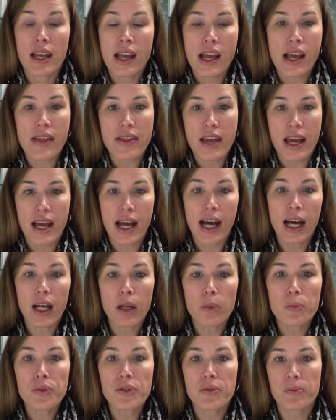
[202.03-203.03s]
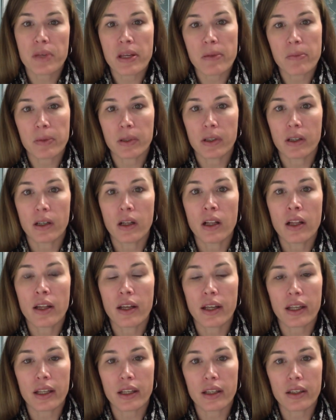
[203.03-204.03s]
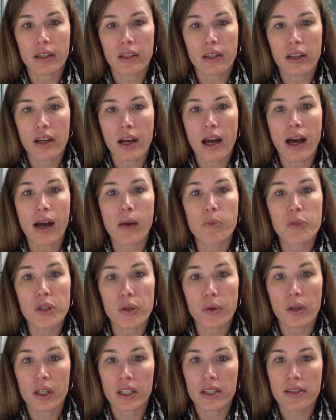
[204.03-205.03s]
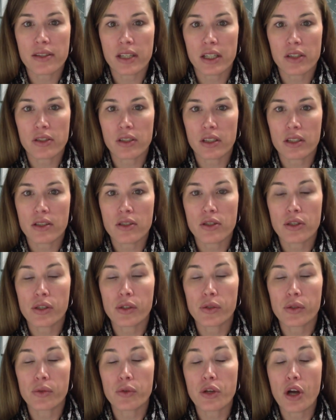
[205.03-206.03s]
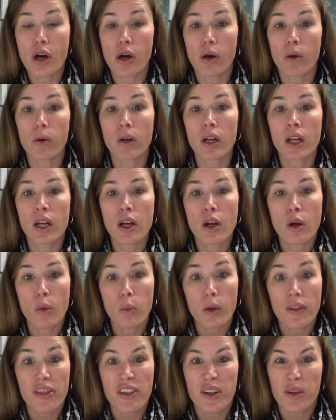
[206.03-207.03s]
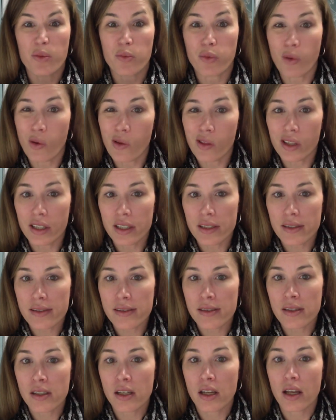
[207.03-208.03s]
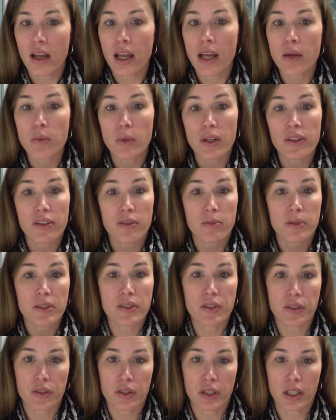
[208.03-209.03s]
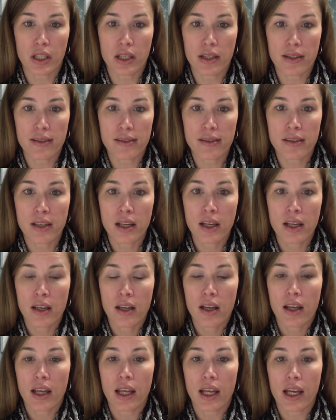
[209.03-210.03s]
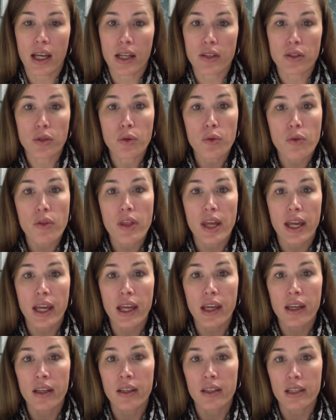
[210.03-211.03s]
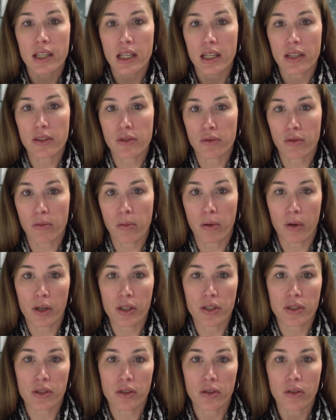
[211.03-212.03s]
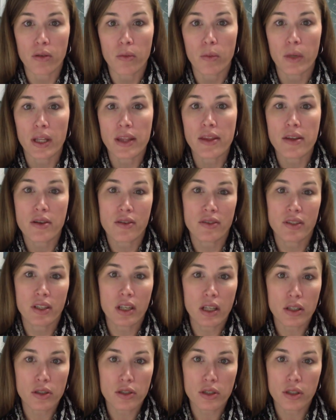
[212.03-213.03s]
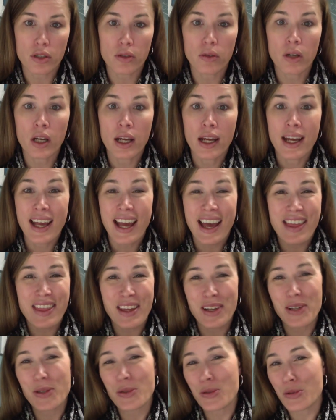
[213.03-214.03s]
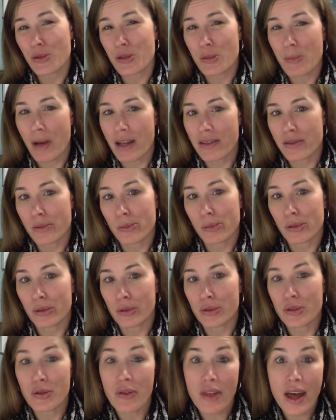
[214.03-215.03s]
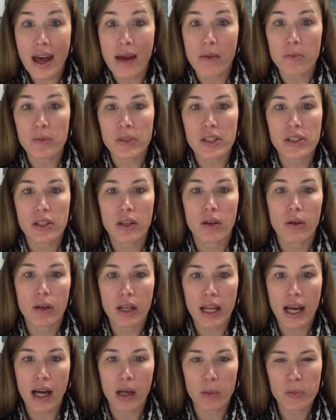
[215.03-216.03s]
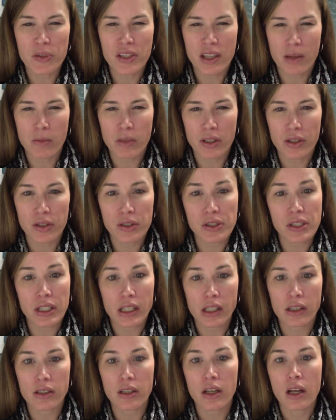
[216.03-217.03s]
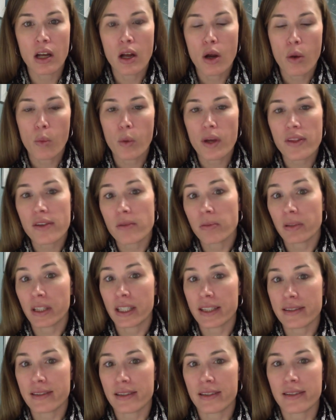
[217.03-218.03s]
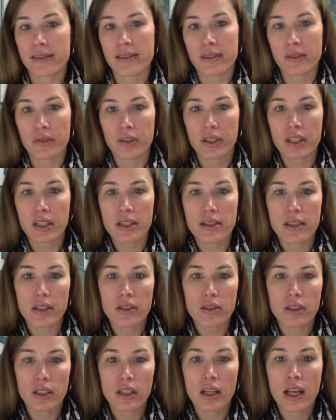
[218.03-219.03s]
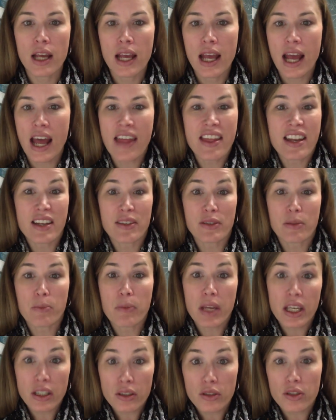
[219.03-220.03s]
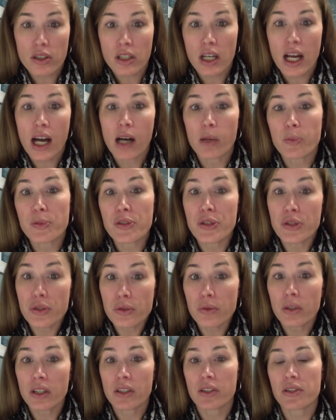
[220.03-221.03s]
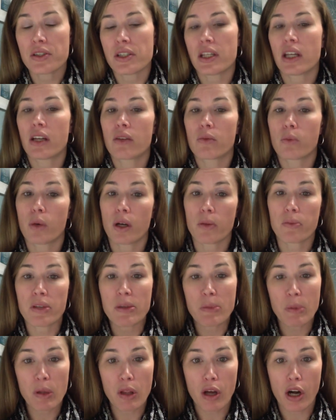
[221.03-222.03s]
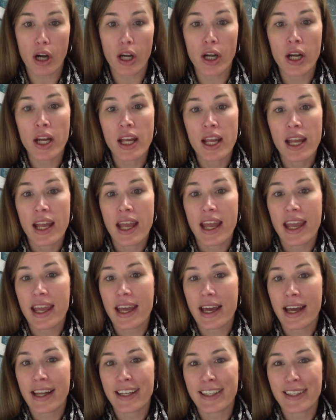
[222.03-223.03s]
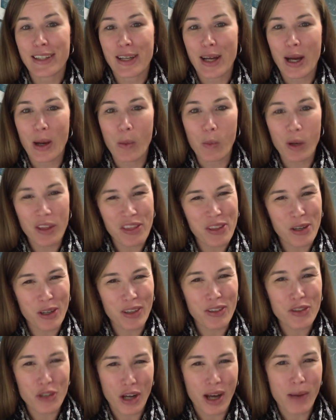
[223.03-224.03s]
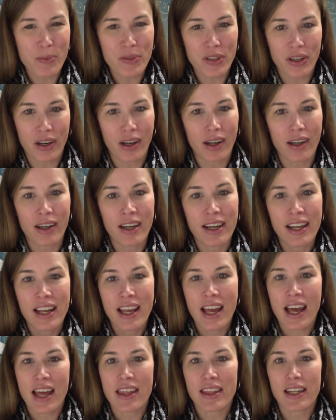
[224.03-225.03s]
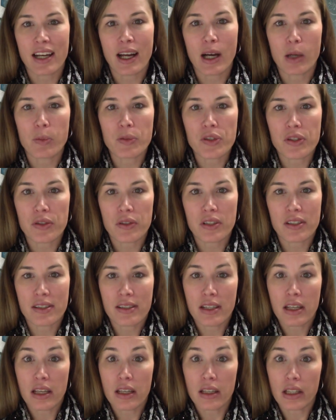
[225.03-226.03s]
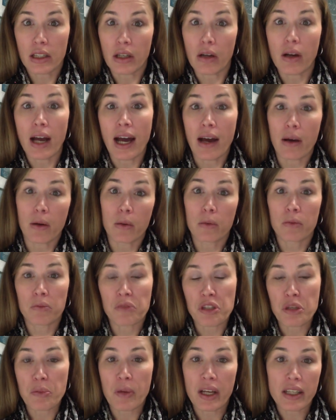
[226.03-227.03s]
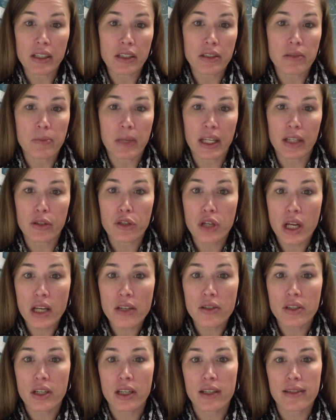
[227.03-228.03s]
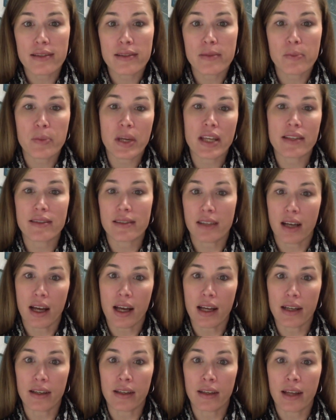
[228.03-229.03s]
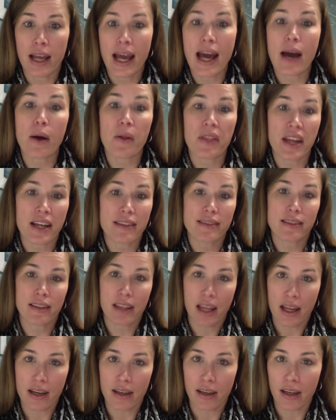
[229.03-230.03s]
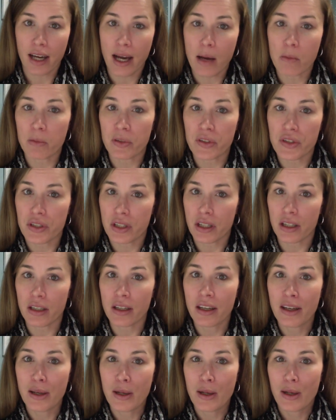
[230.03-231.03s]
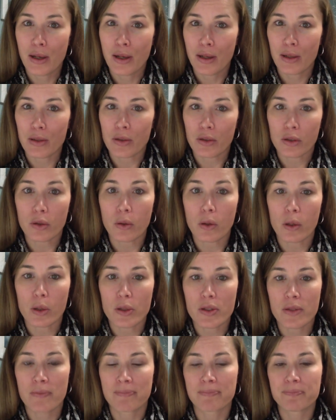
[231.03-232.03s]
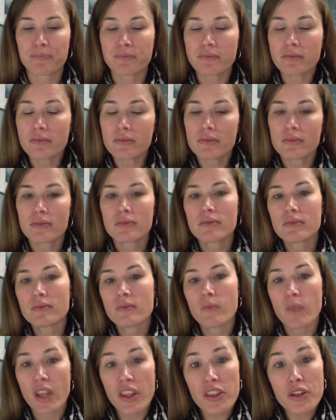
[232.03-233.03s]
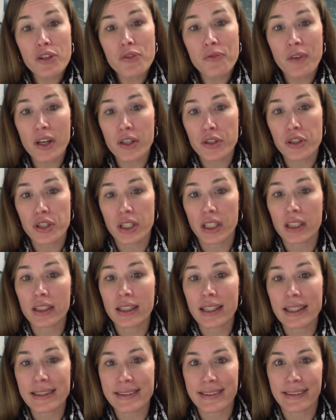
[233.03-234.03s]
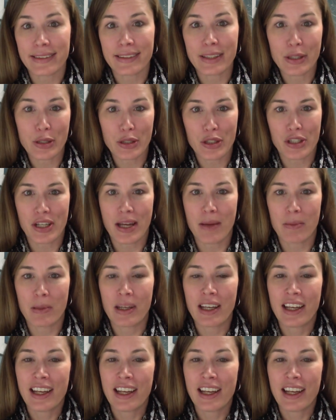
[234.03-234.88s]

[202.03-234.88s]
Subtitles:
And that helps people in your organization to know what their role is and what their position is and who they need to report to when there's an issue, and then who's responsible to them. So it helps them understand what their place is in the organization, and then as a manager, it helps you understand where people are and what their jobs are, and then it helps you to see, how you might need to make changes based on how that's then accomplishing your goals. The third function is leadership.